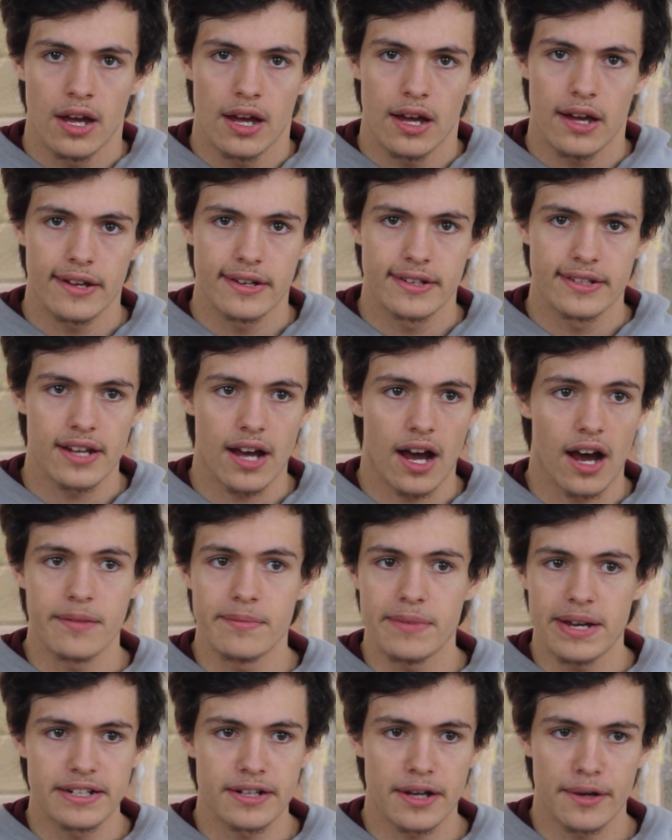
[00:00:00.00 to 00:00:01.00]
And I
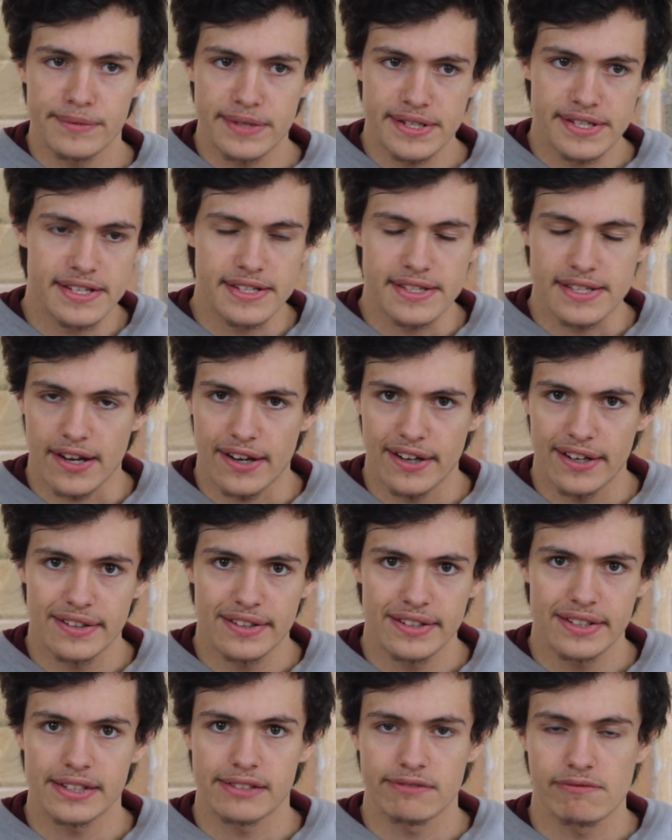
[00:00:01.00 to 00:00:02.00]
made up this entire
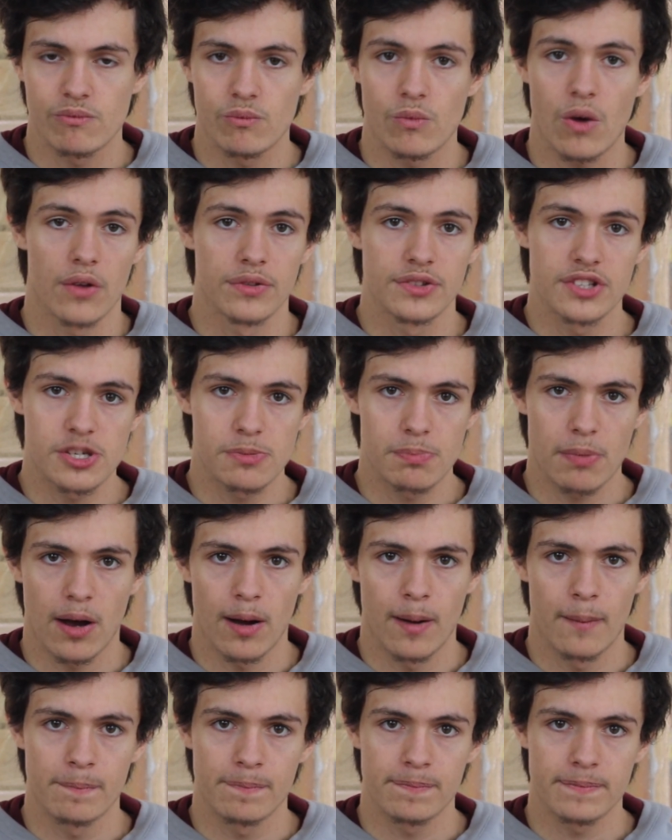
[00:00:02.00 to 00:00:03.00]
thing on the
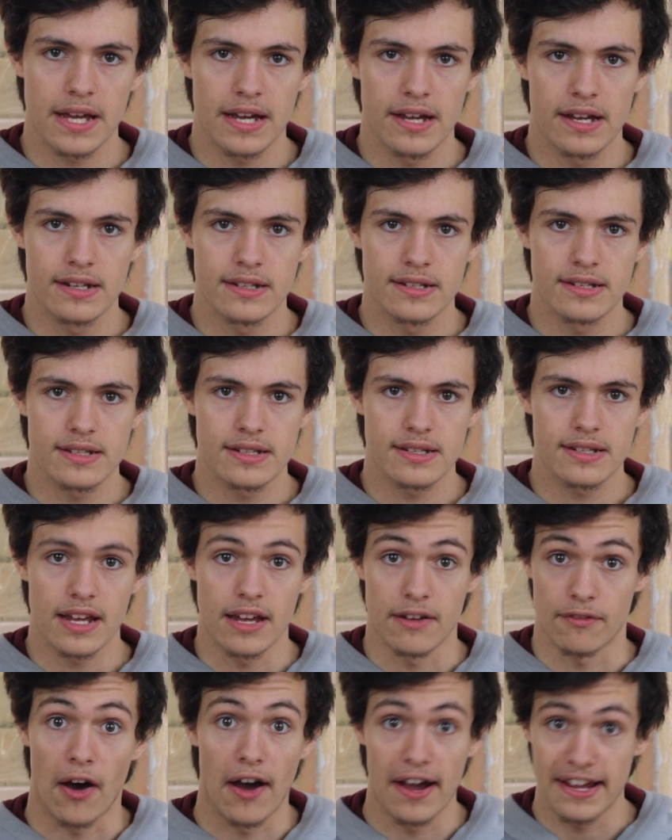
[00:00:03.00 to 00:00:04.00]
spot, and
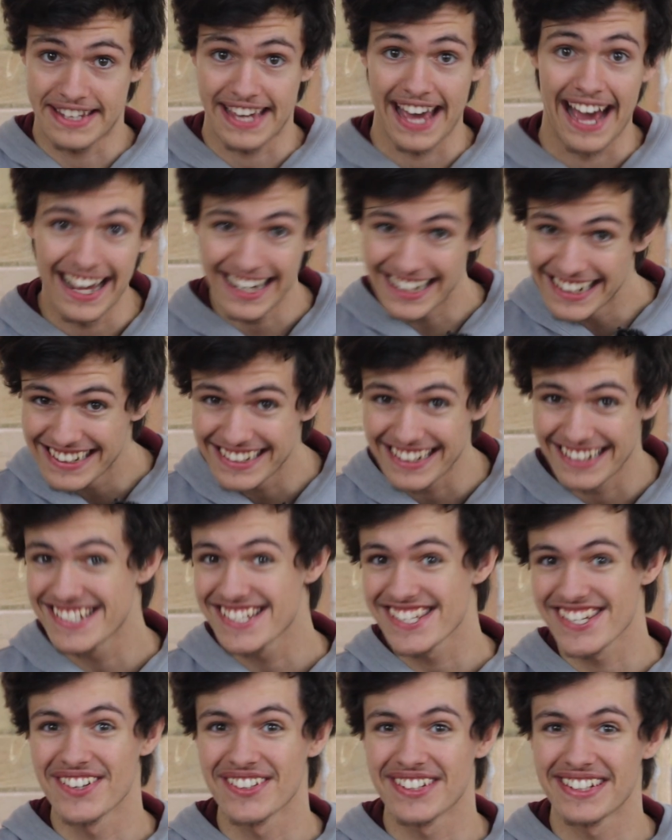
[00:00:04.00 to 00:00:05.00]
if I can, then
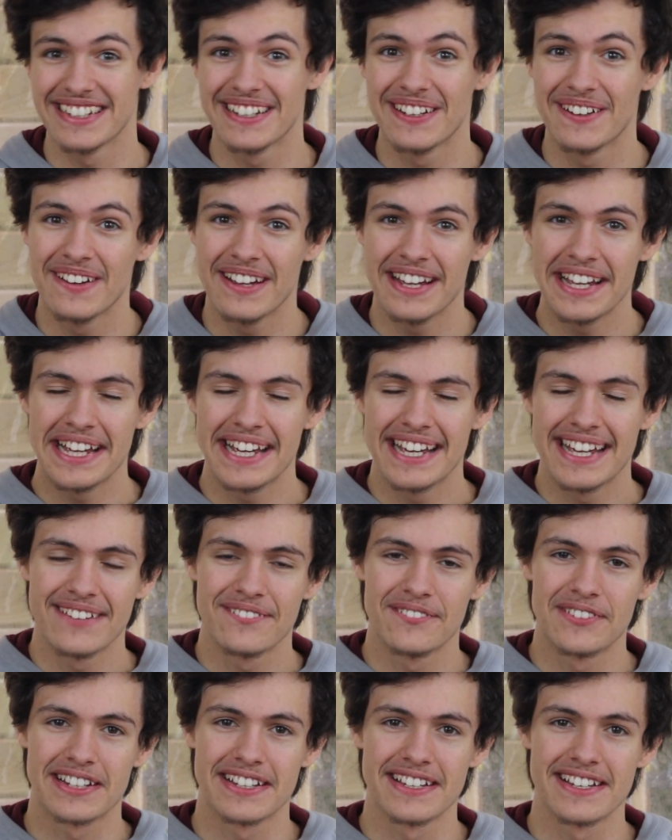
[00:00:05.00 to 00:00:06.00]
so can you,
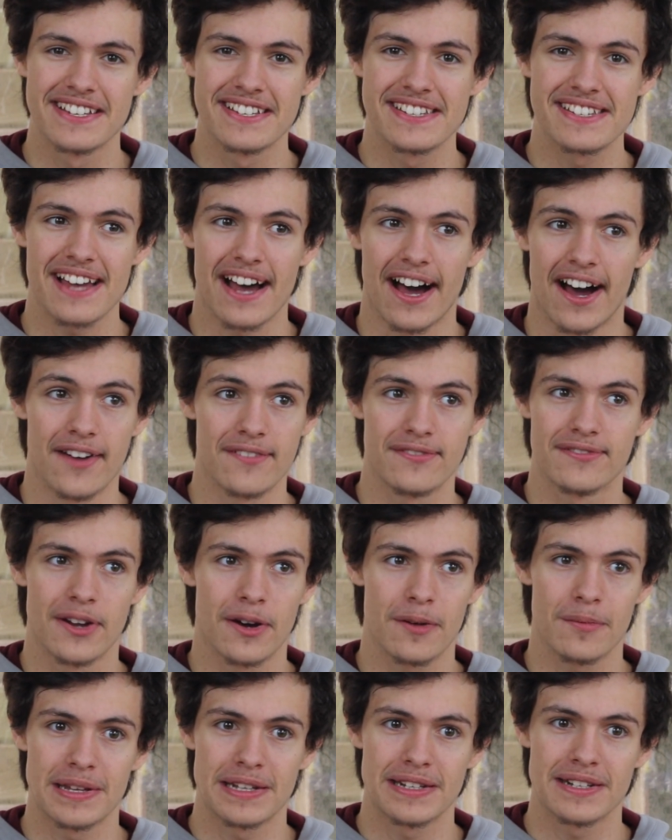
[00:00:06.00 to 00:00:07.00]
because I've
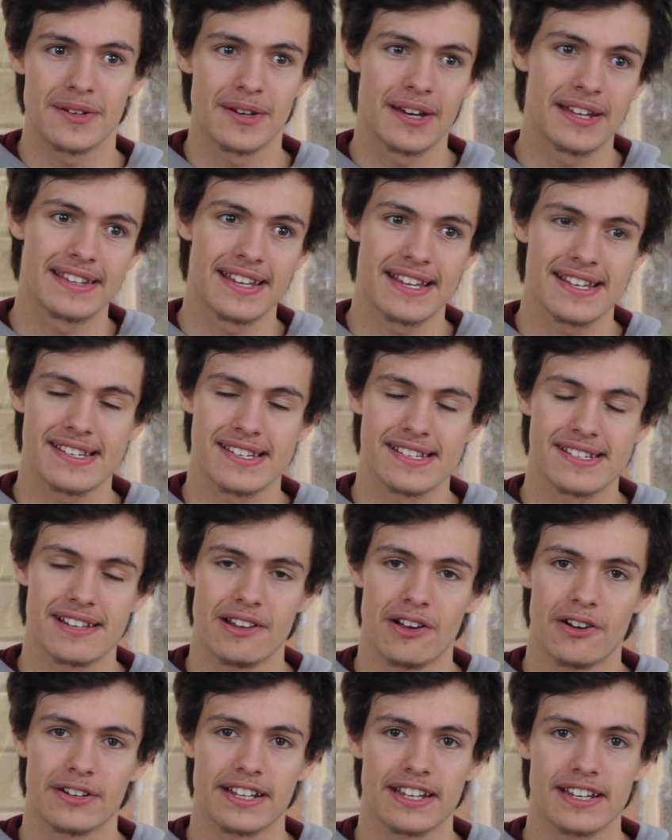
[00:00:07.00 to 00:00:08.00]
not been doing this as
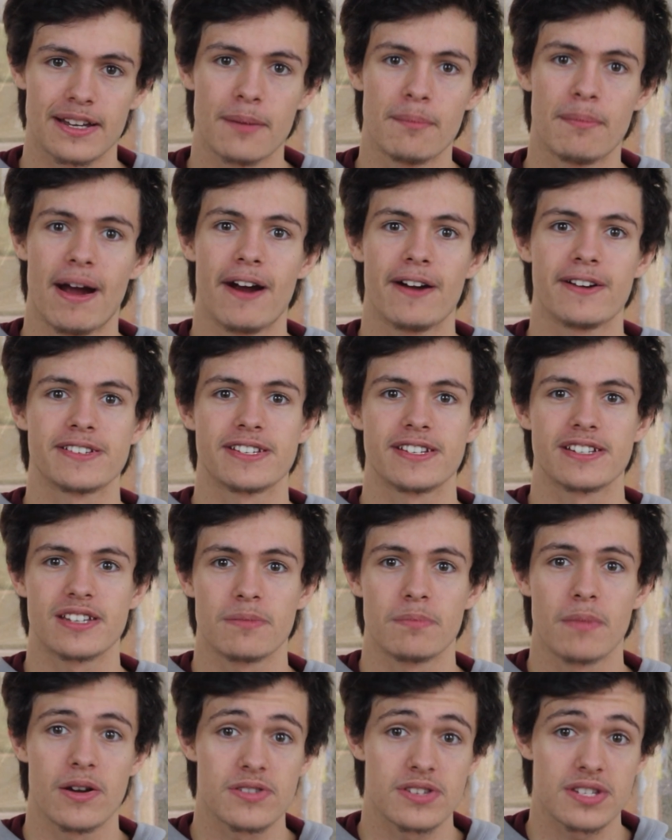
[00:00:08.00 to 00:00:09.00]
long in comparison to
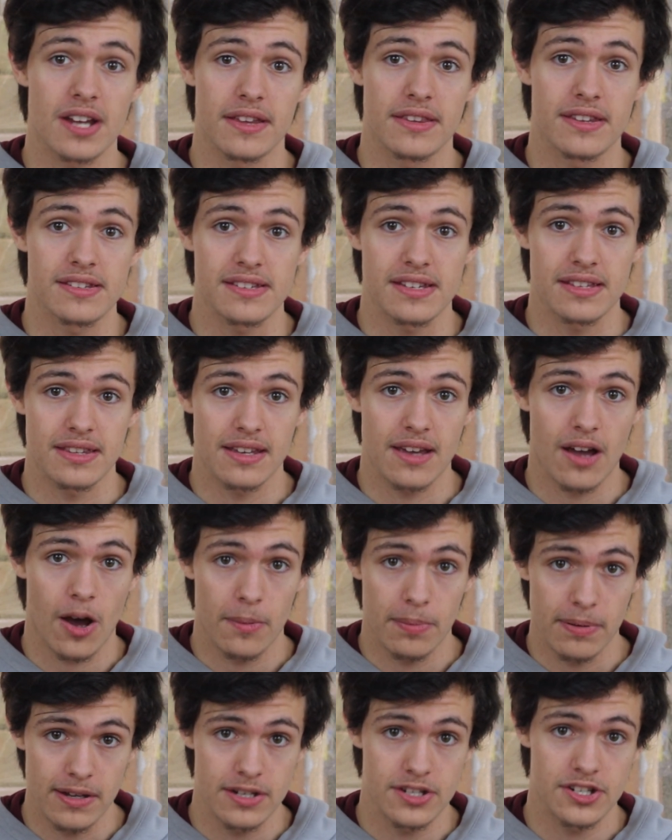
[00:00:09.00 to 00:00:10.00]
most others in the
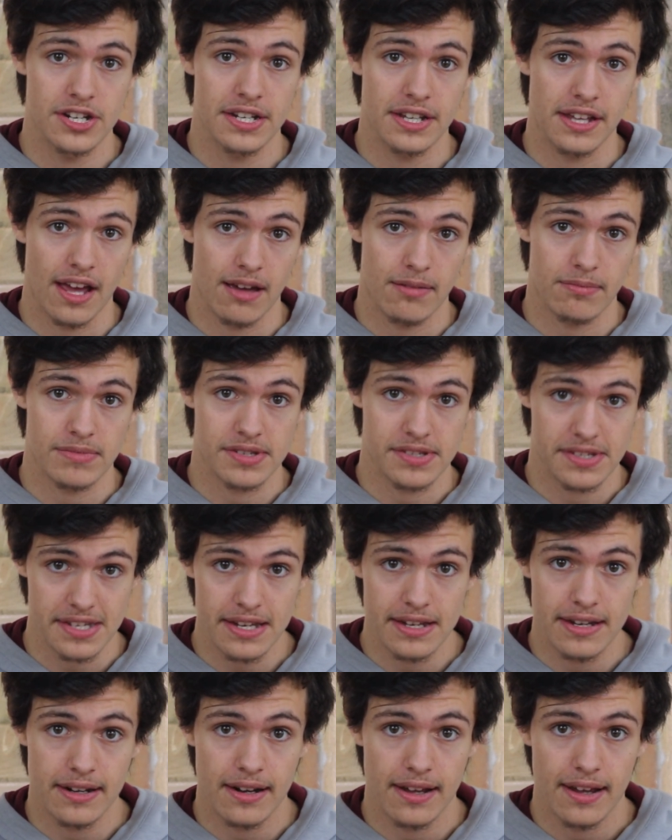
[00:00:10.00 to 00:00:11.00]
RPG game
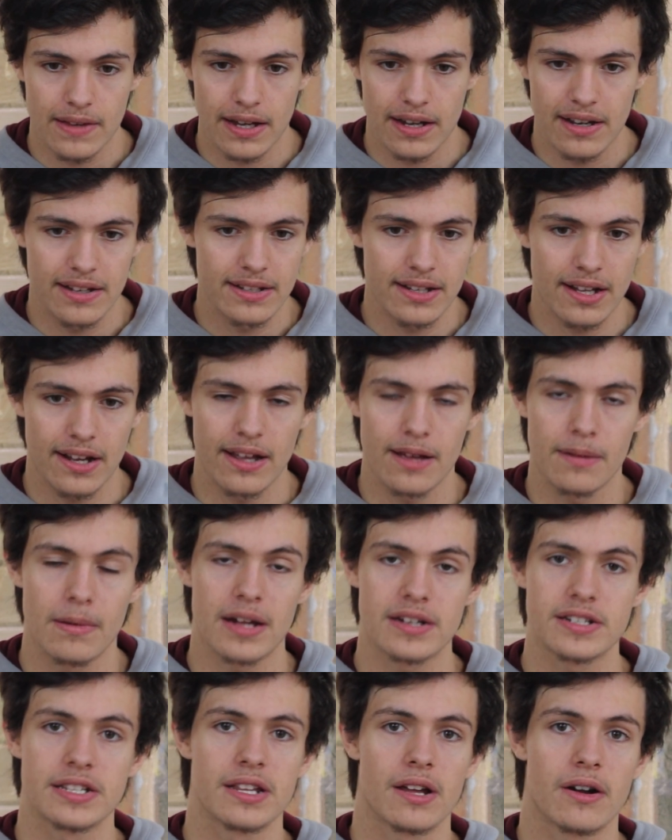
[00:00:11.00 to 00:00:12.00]
scene. I
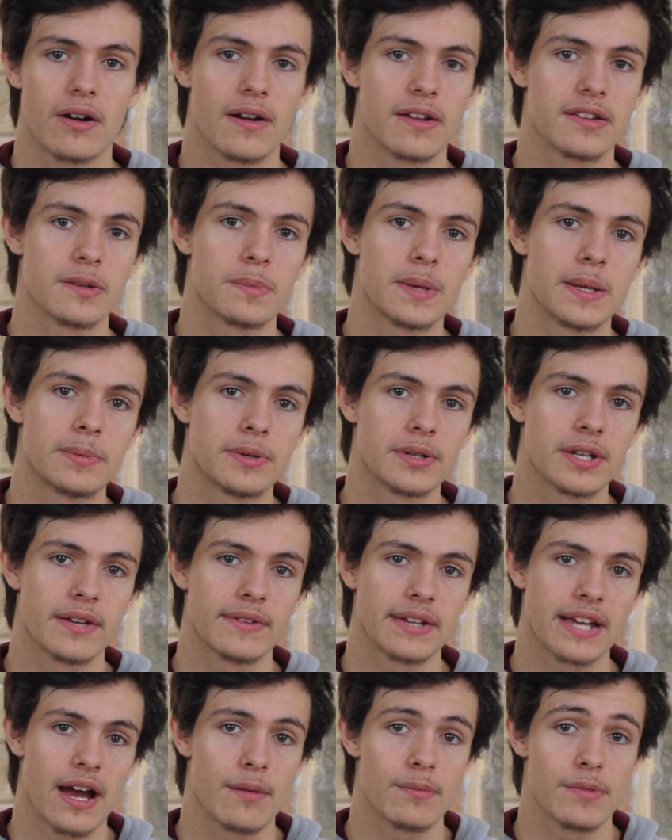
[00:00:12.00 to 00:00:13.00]
imagine there are other people
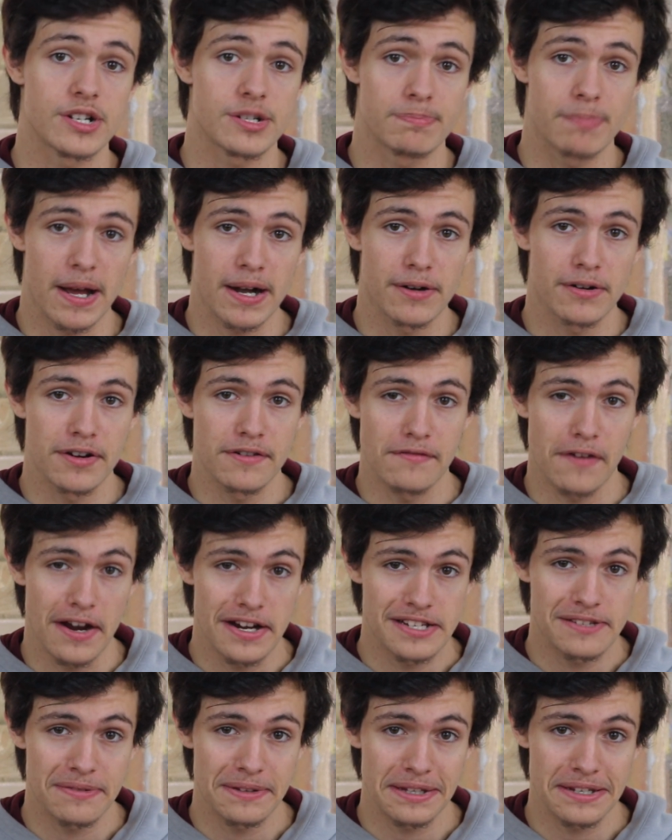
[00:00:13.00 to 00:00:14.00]
giving out much better
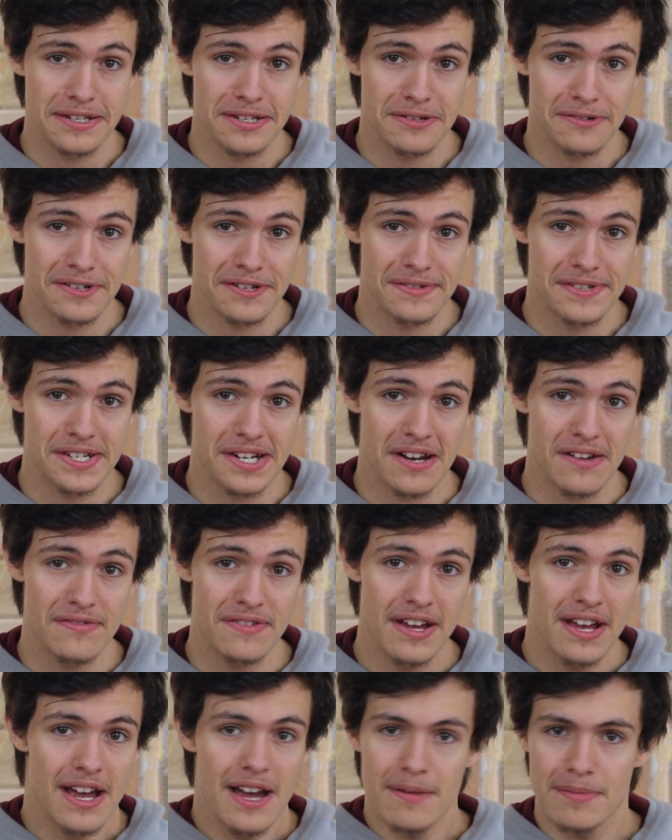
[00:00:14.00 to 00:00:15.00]
advice for this sort of stuff,
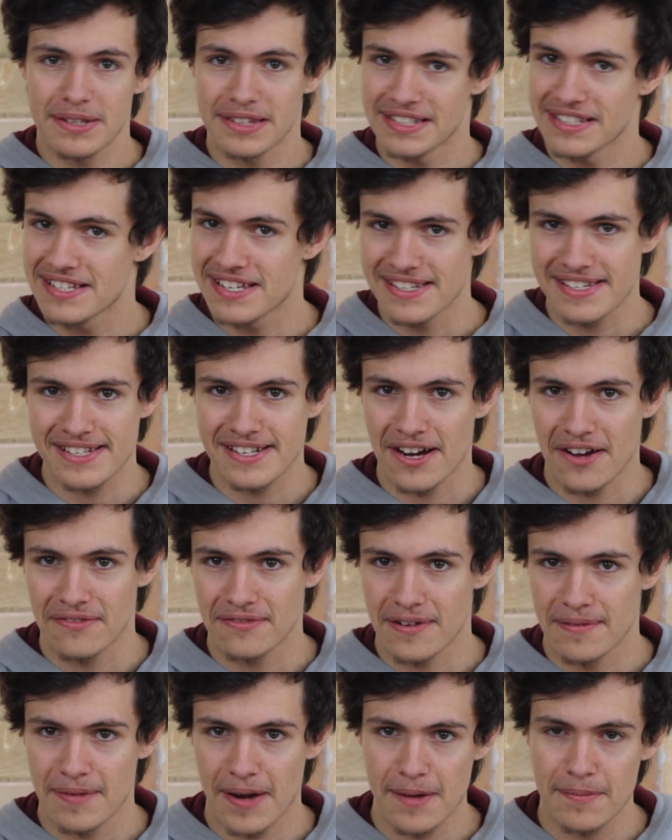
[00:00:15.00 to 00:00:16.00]
but this is stuff
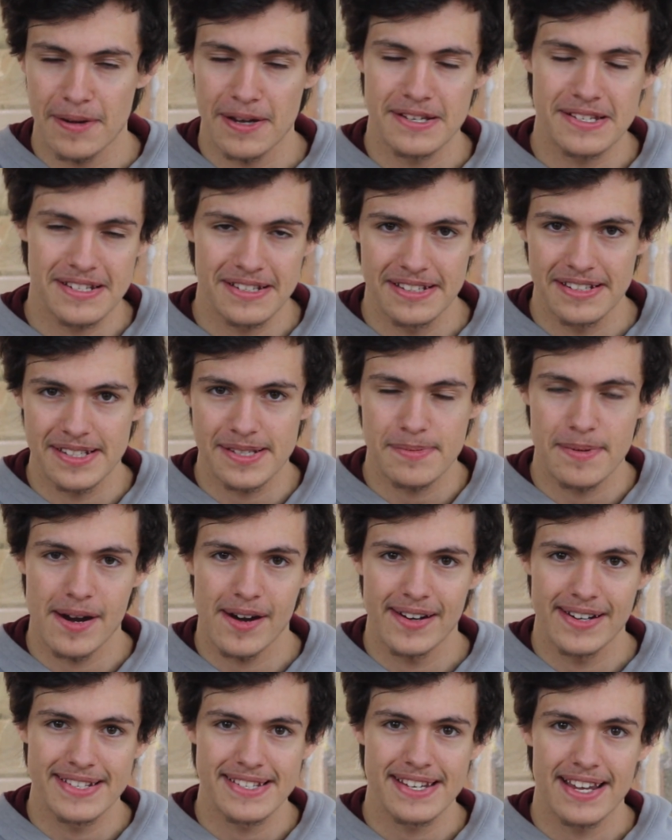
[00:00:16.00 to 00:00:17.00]
from my personal
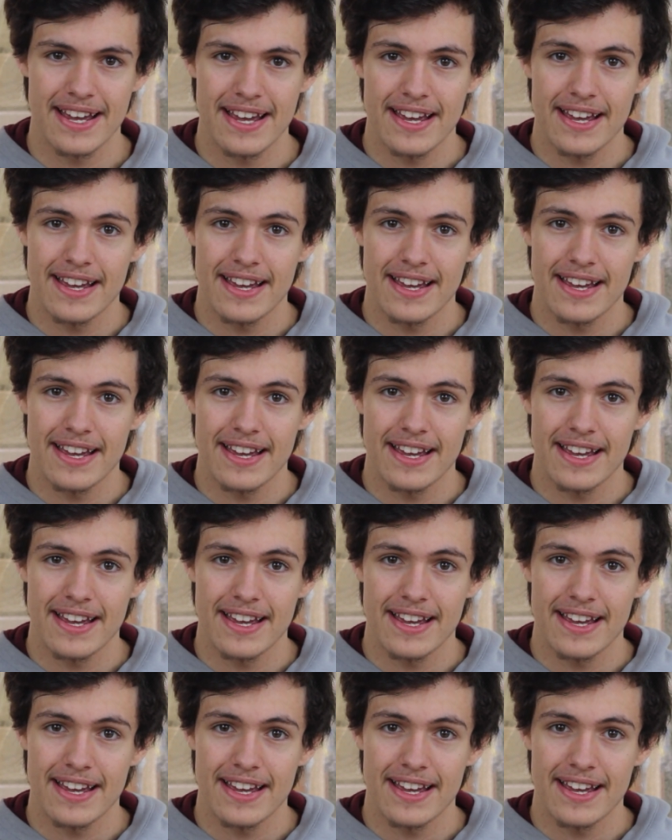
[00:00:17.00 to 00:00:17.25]
experience.